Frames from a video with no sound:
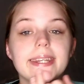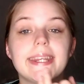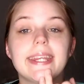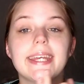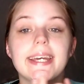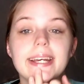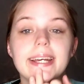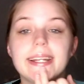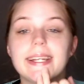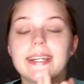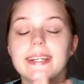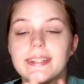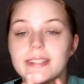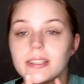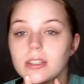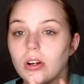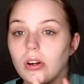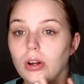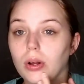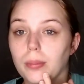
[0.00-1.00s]
than
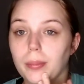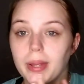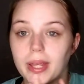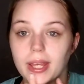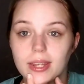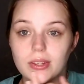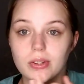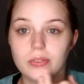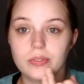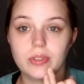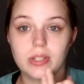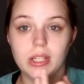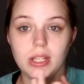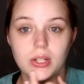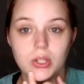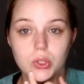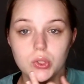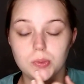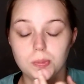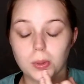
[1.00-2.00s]
all my other
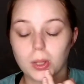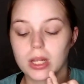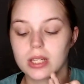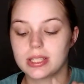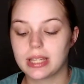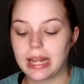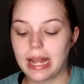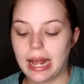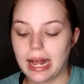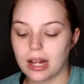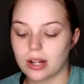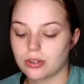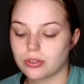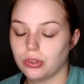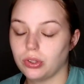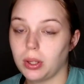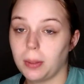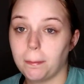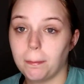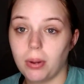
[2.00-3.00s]
videos because I
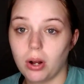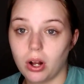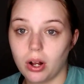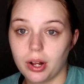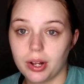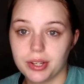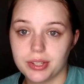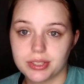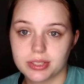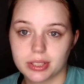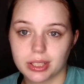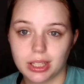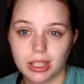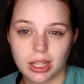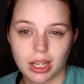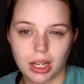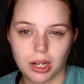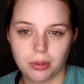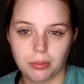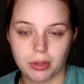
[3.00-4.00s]
actually pause
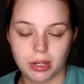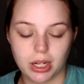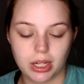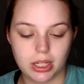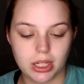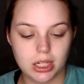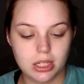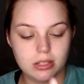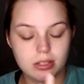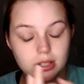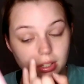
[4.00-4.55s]
like kind of when I need